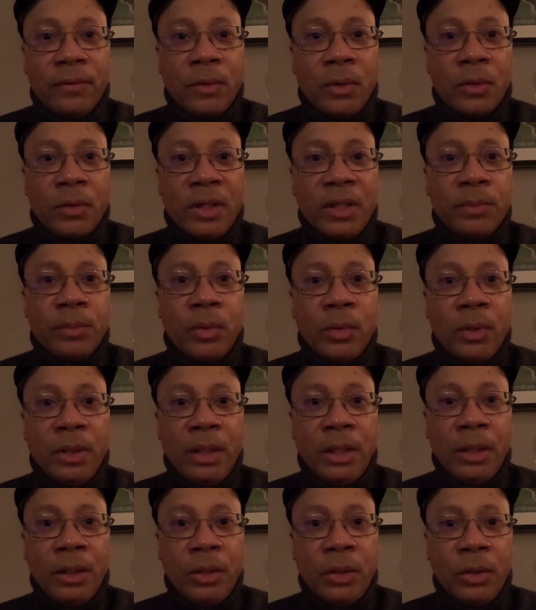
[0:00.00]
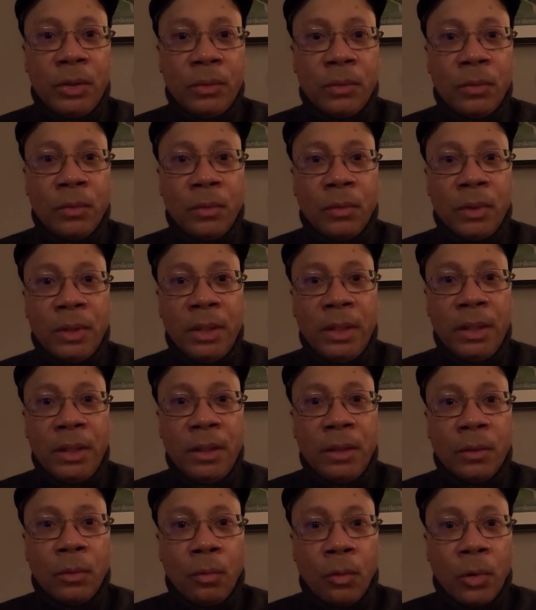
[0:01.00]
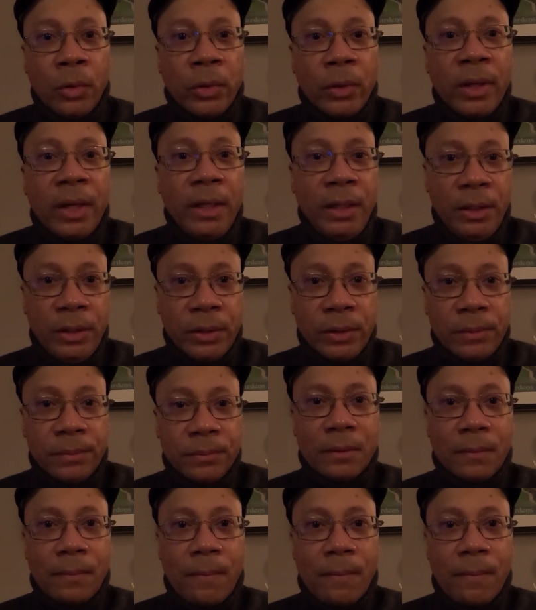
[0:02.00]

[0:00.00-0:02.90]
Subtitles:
corresponding to the water heater.